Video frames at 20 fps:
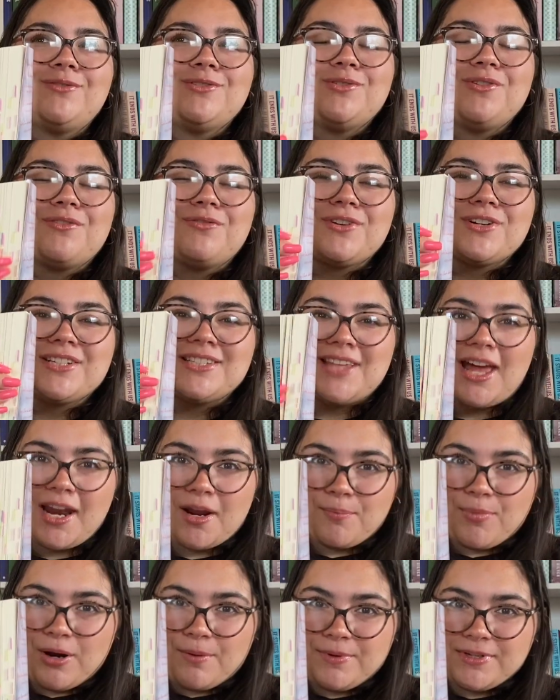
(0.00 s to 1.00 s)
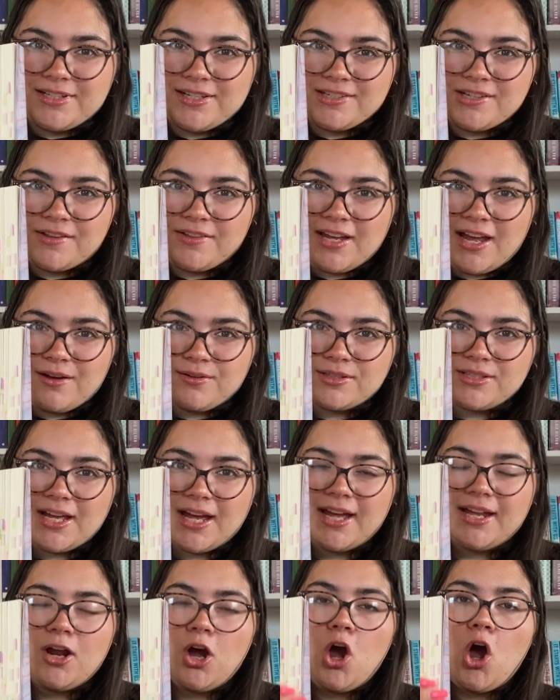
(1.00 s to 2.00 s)
do it for aesthetic purposes on the
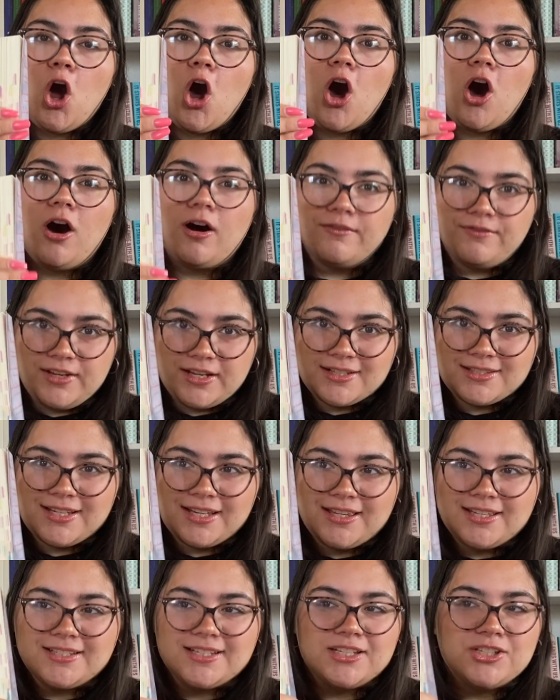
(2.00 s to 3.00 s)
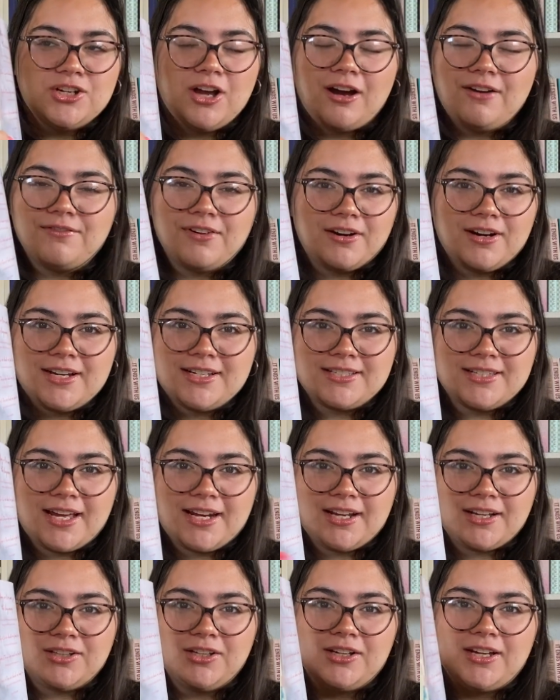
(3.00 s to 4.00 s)
outside. Obviously, this is not very
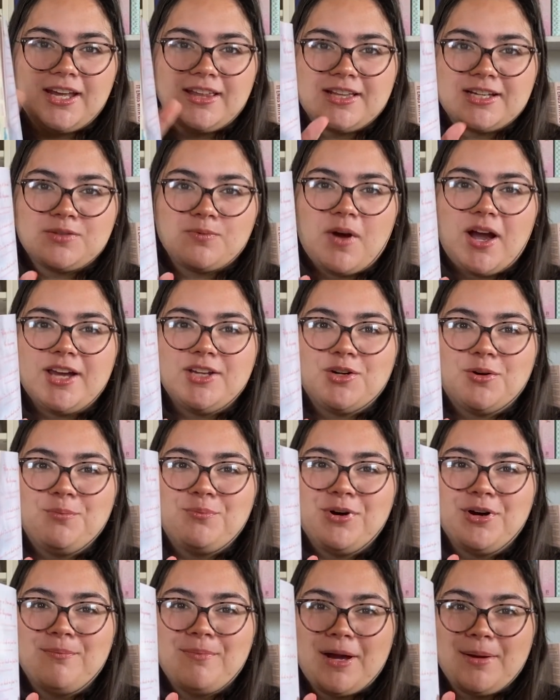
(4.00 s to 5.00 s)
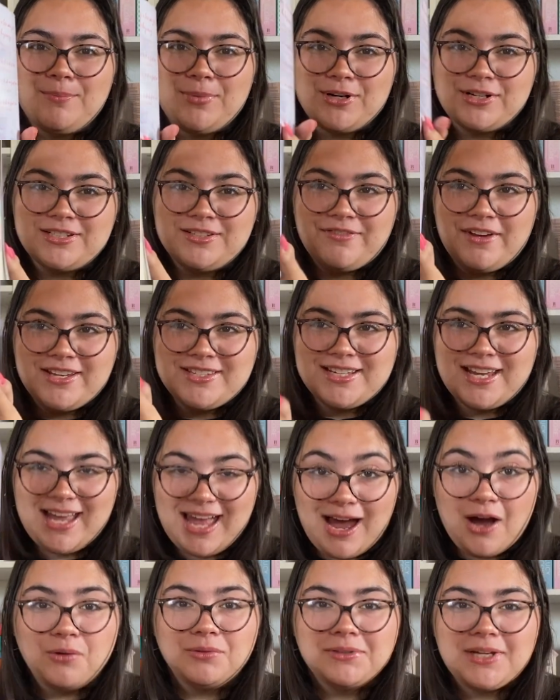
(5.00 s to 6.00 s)
aesthetic looking. That's why I don't put my books facing
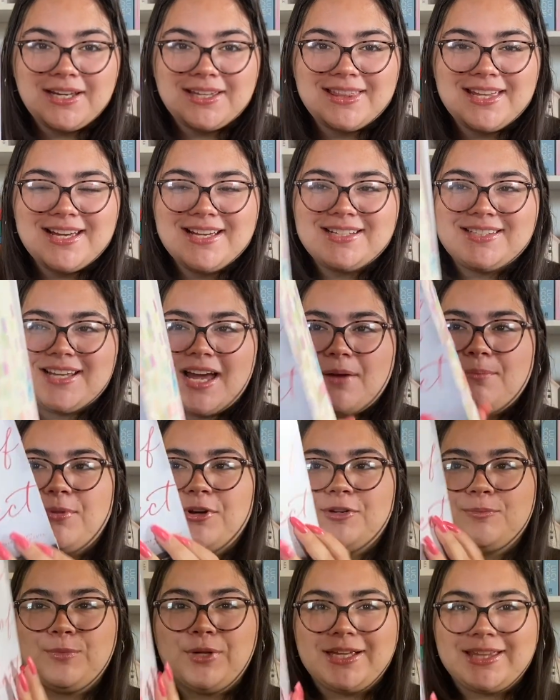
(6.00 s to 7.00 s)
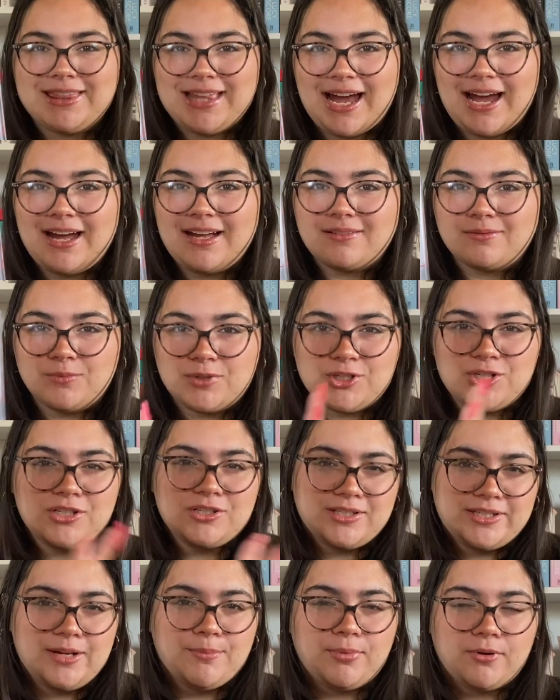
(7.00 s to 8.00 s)
out like this. I put them like that, which
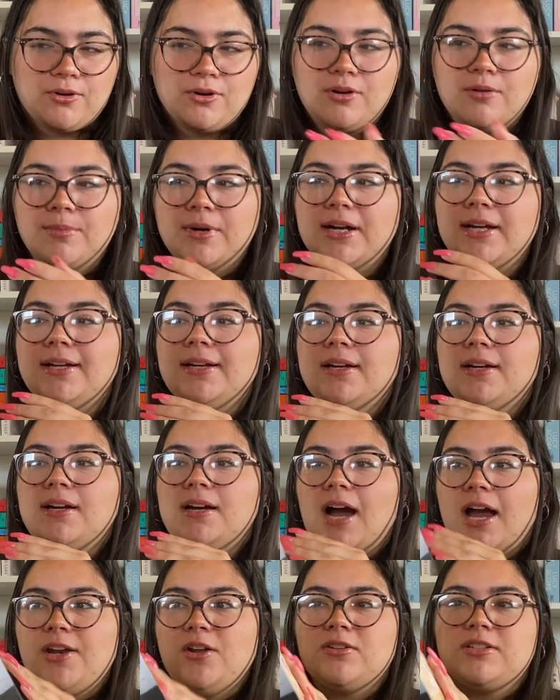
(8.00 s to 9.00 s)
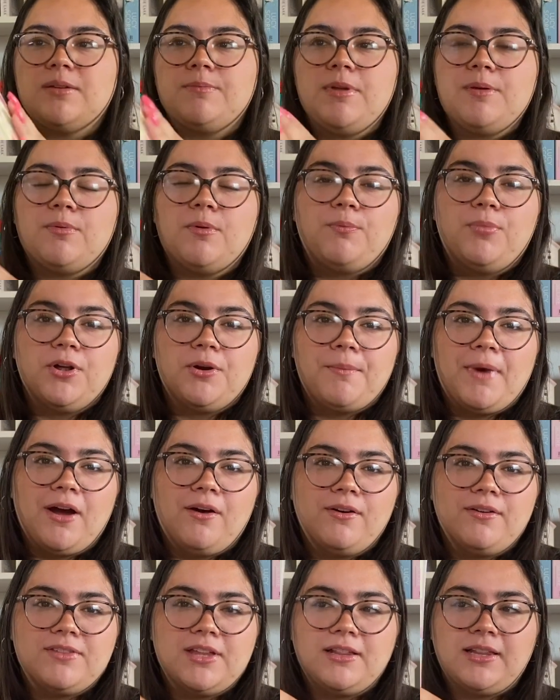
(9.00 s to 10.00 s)
is typical, but I know some people put them
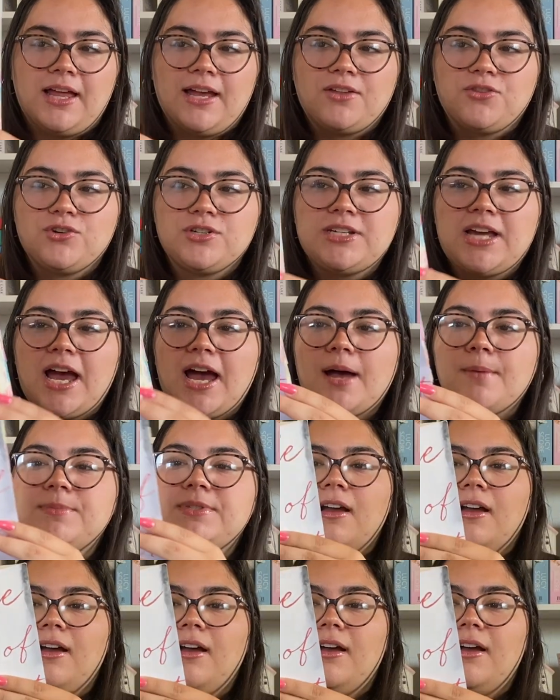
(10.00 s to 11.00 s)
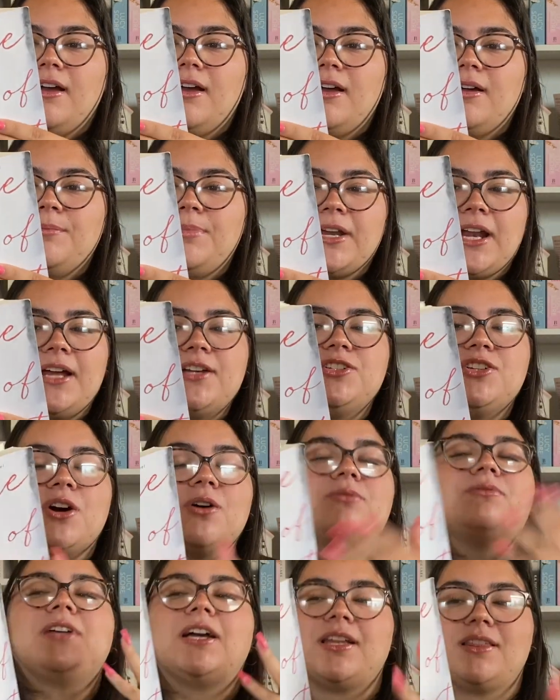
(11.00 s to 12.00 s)
out if they like their tabs, but I
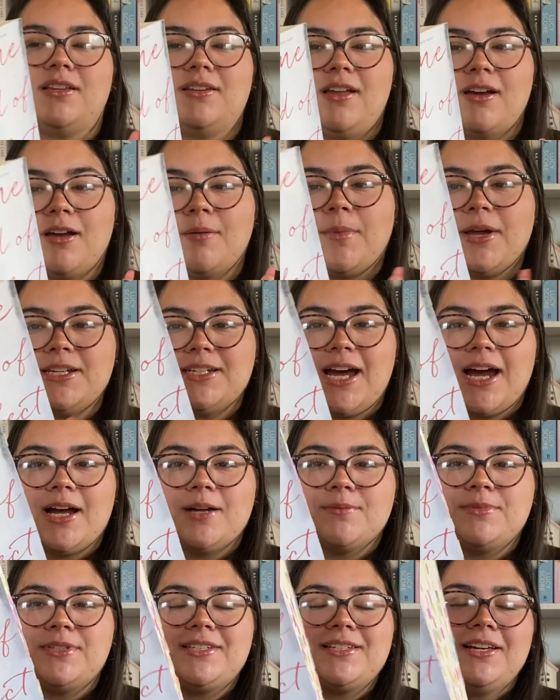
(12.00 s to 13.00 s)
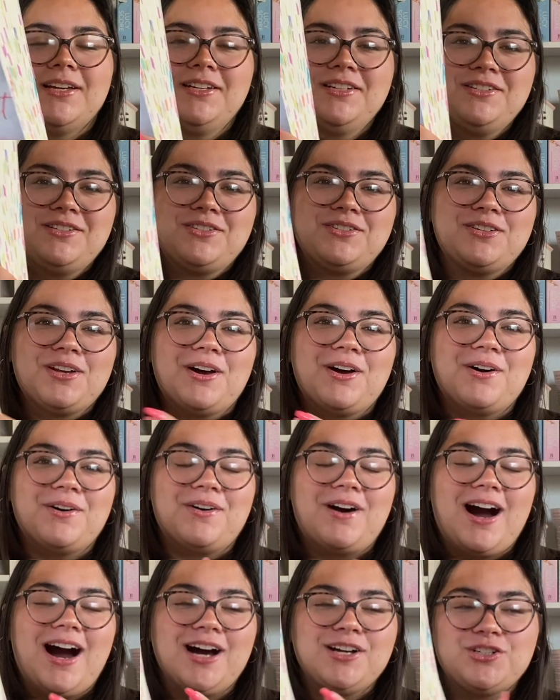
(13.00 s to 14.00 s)
don't like the look of my tabs. So
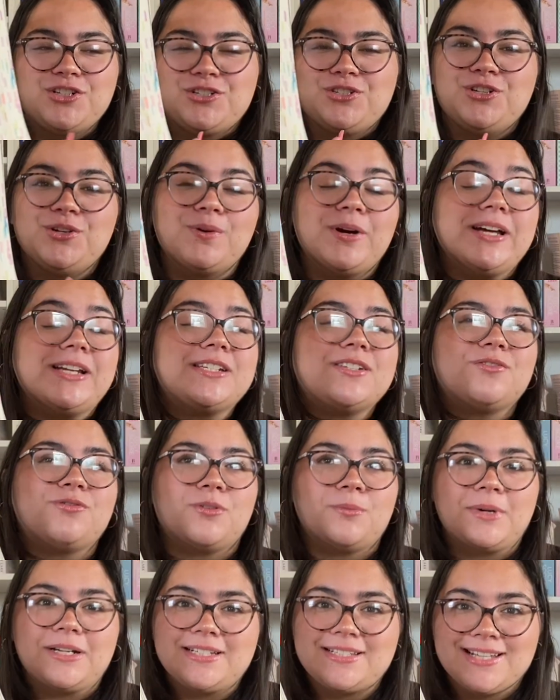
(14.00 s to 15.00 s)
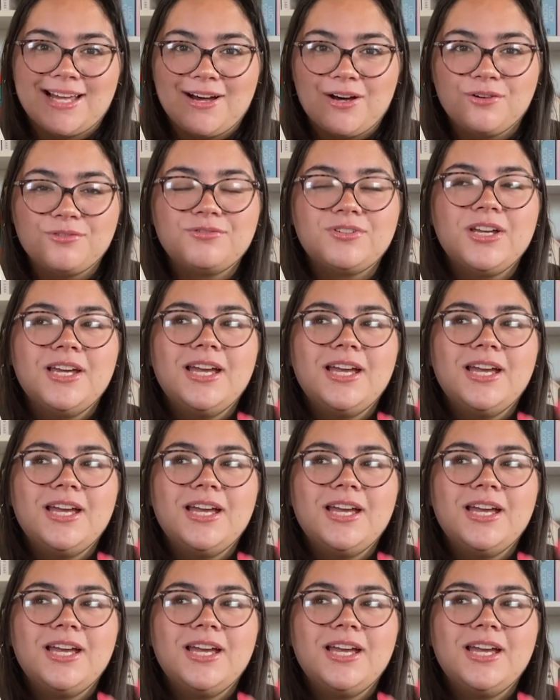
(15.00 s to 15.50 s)
I just do it for myself.